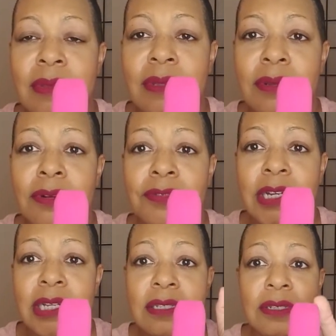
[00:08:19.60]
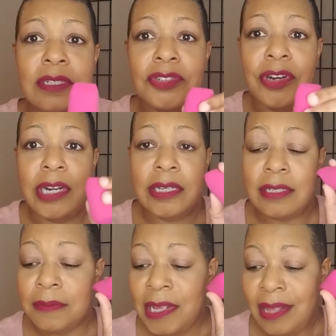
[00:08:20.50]
overnight till it dries.
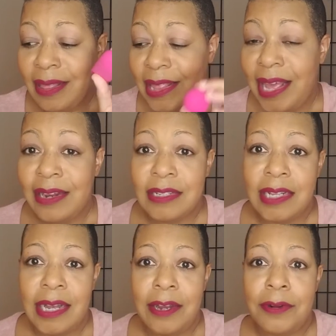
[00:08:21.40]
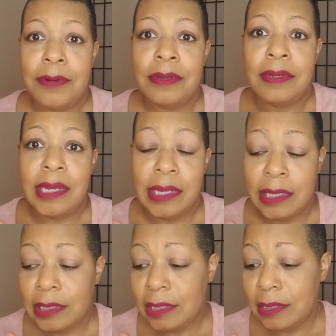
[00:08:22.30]
That is how I
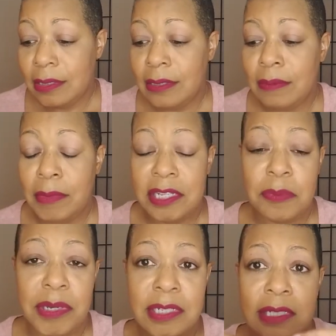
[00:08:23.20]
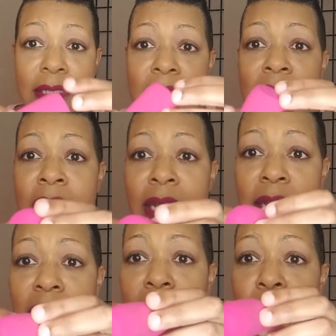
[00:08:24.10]
clean my sponges,
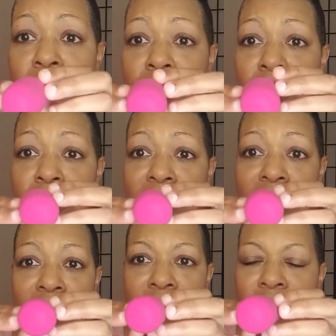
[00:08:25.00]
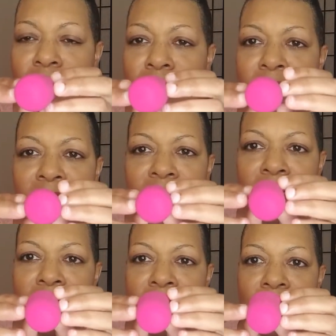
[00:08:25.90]
and I will show you again. I just used this
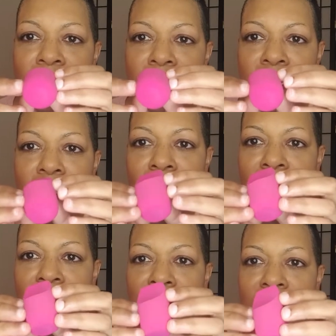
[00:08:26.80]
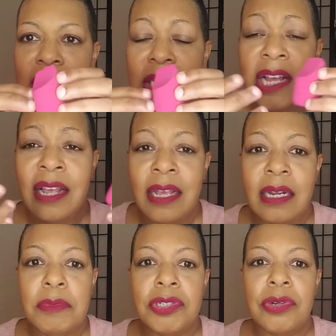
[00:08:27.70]
yesterday for concealer and foundation, and
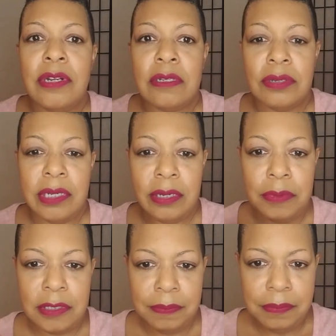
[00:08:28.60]
I'm sure it also helps.